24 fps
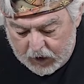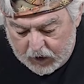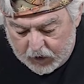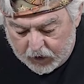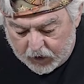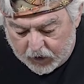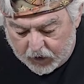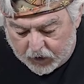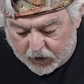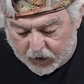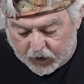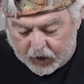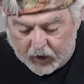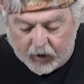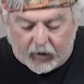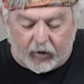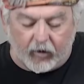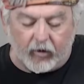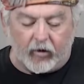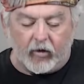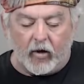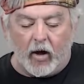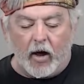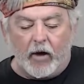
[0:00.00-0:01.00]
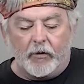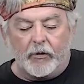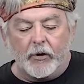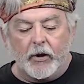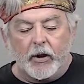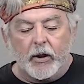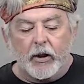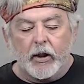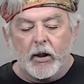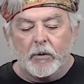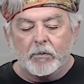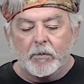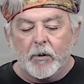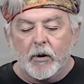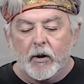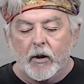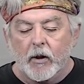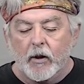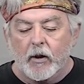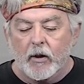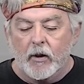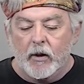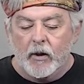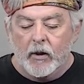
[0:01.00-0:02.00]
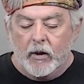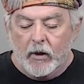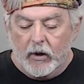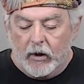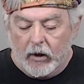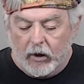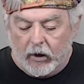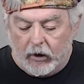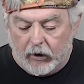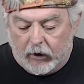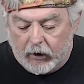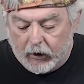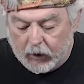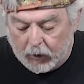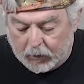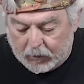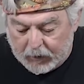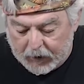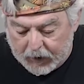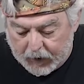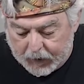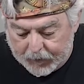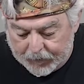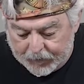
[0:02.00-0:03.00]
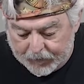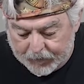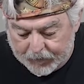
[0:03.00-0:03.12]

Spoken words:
just to soften it up a little bit.